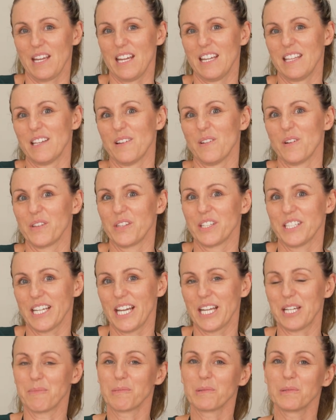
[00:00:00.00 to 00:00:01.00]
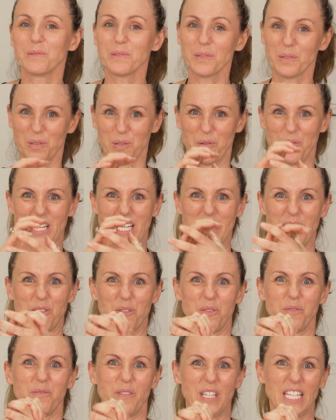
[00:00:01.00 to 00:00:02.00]
either on the table or in
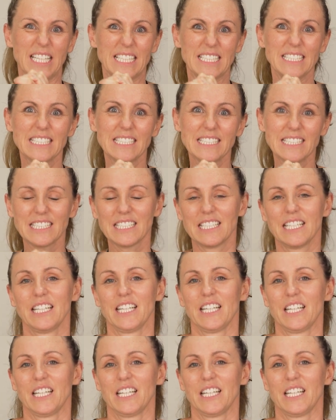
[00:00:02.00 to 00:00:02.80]
your fingers.